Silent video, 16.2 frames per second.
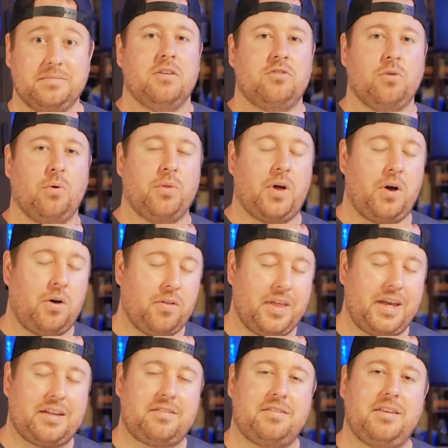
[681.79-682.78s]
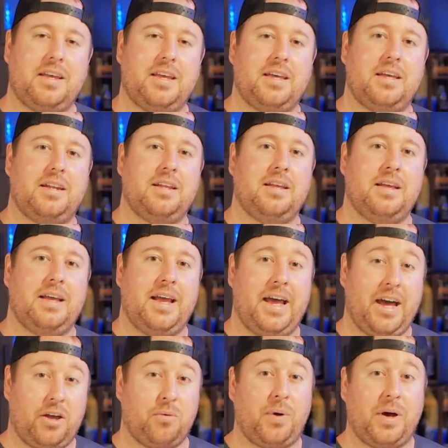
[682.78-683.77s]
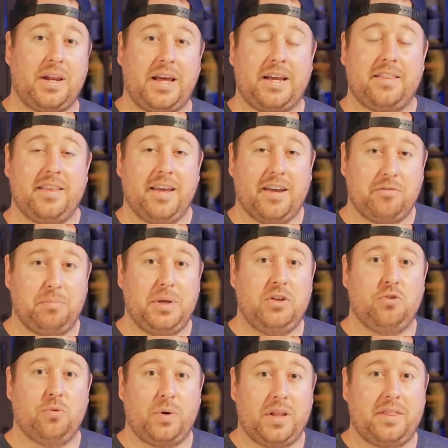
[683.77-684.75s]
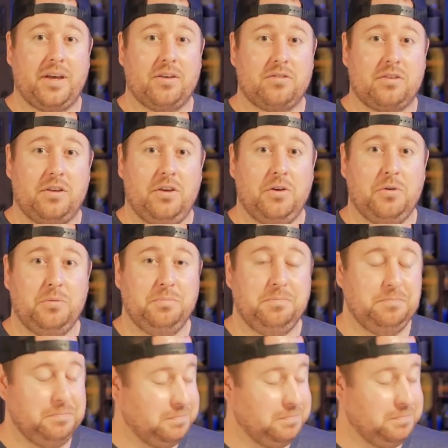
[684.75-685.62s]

So with all that said, how do I like the FP20000Q?